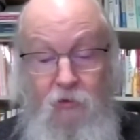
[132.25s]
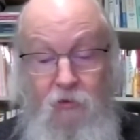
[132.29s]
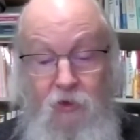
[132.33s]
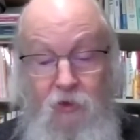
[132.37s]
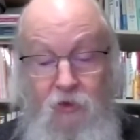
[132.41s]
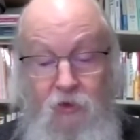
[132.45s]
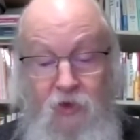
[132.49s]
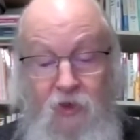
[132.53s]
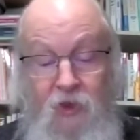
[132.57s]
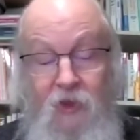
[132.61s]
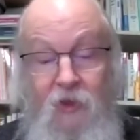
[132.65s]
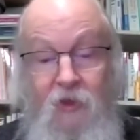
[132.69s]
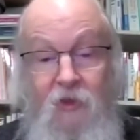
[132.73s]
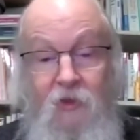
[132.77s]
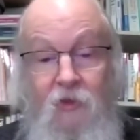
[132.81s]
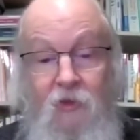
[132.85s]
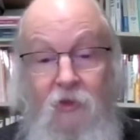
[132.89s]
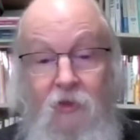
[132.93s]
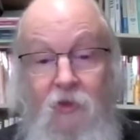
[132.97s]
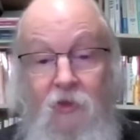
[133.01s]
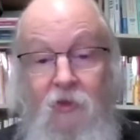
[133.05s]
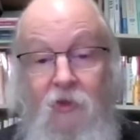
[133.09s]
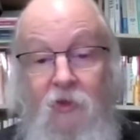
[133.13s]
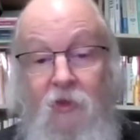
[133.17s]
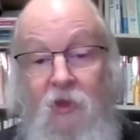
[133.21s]

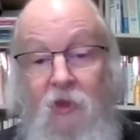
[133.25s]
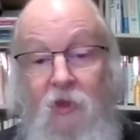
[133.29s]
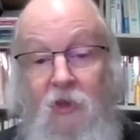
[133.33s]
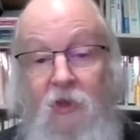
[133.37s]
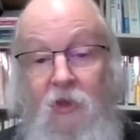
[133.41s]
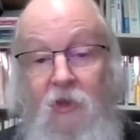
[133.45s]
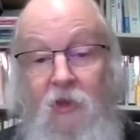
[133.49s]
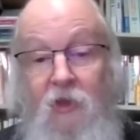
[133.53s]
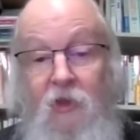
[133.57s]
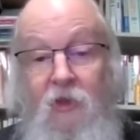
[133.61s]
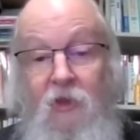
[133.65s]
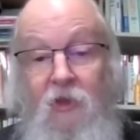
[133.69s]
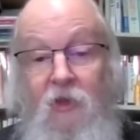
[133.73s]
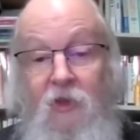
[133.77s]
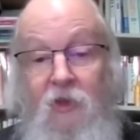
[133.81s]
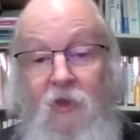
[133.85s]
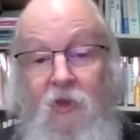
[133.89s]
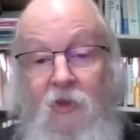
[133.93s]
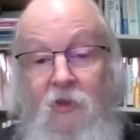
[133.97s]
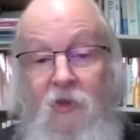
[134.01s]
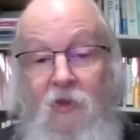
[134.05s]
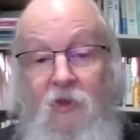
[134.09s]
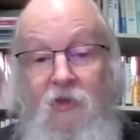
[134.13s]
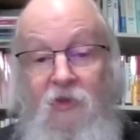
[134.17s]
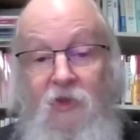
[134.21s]
resilience.
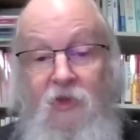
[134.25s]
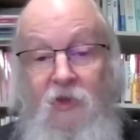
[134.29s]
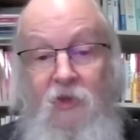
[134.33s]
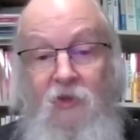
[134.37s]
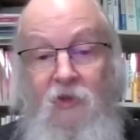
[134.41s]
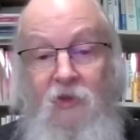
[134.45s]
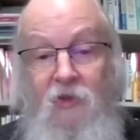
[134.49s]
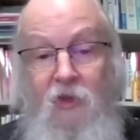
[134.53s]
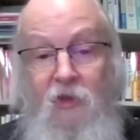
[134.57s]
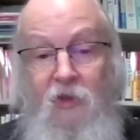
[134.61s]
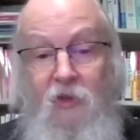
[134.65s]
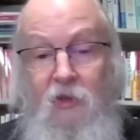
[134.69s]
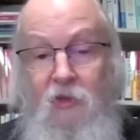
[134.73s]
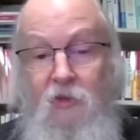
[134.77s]
This is